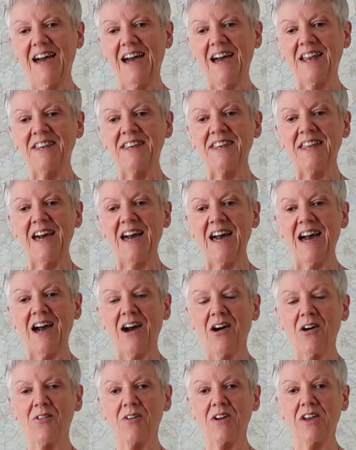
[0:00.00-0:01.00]
And
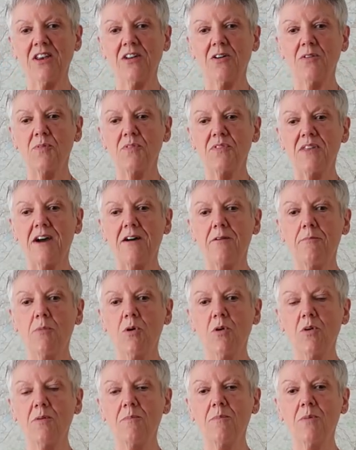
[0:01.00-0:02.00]
now, you know, there are
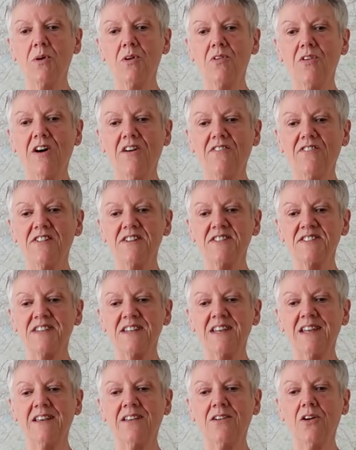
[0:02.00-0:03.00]
more and more of us
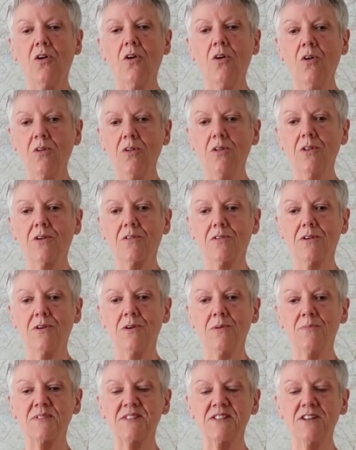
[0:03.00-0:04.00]
in all
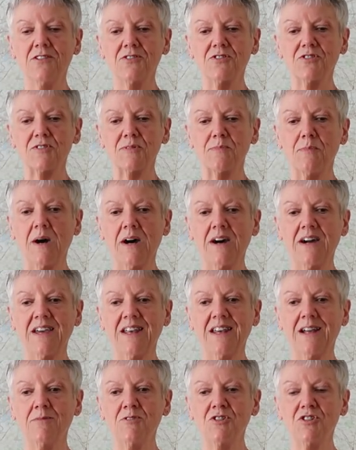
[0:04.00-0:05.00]
groups, not just
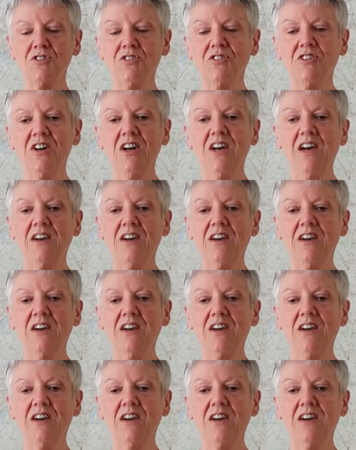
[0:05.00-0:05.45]
mine. I'm sure